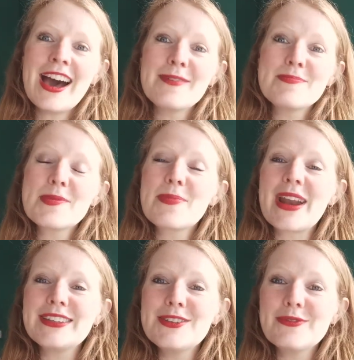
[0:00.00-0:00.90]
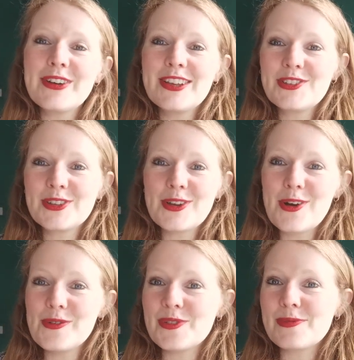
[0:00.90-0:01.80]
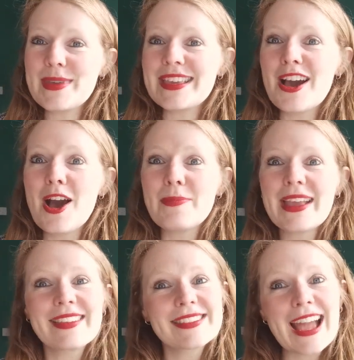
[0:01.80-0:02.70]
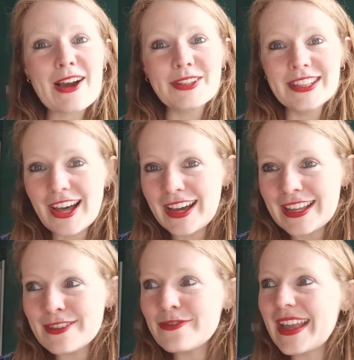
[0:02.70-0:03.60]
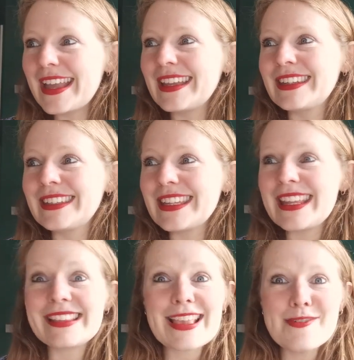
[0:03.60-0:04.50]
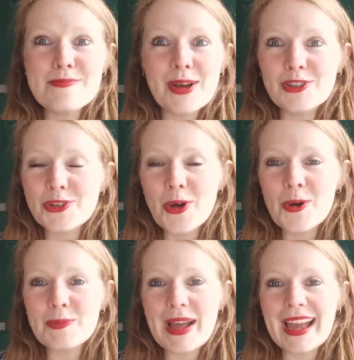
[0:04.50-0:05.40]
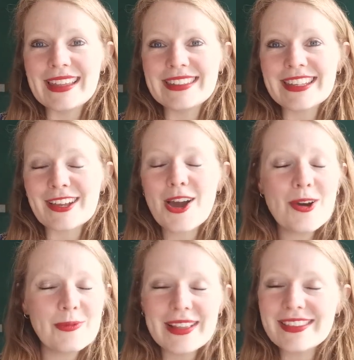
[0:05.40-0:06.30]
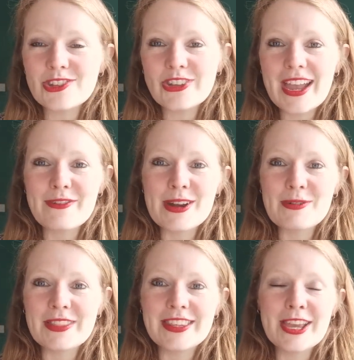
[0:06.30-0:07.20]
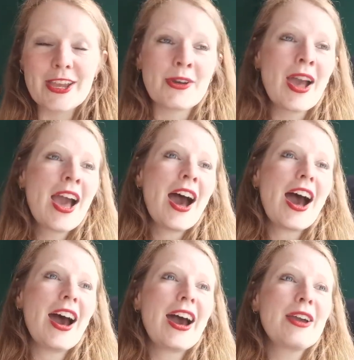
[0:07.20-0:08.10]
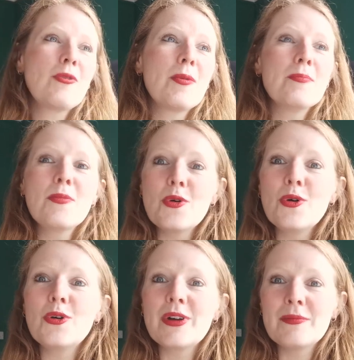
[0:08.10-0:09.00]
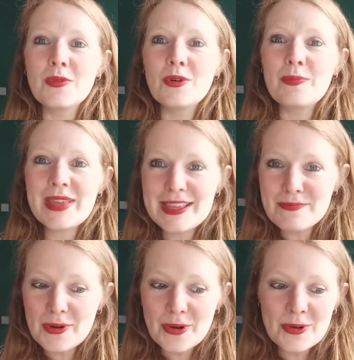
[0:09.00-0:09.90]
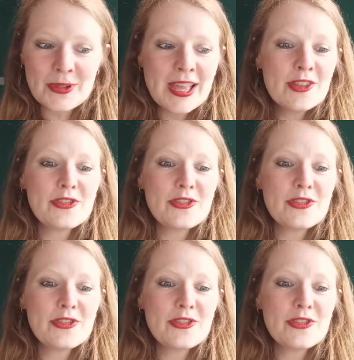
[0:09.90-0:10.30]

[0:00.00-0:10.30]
The brand new version of Speak Up is now live and it's in my shop and I can't wait to share it with you. I want more and more people